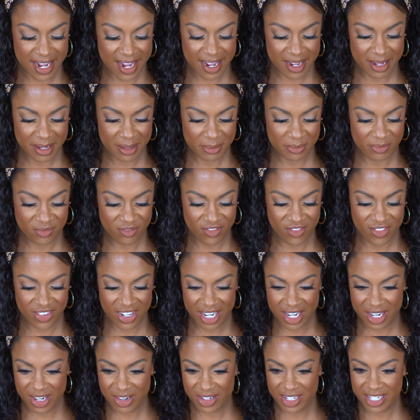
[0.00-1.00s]
I am
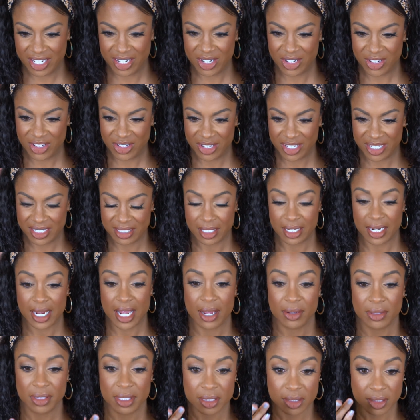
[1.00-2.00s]
very curious at
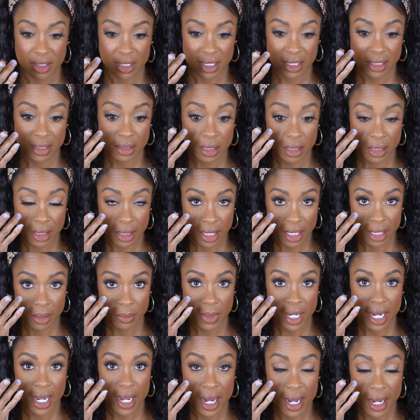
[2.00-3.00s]
how these are going to look in
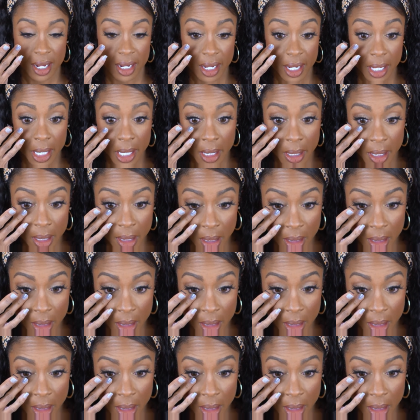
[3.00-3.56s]
my eye.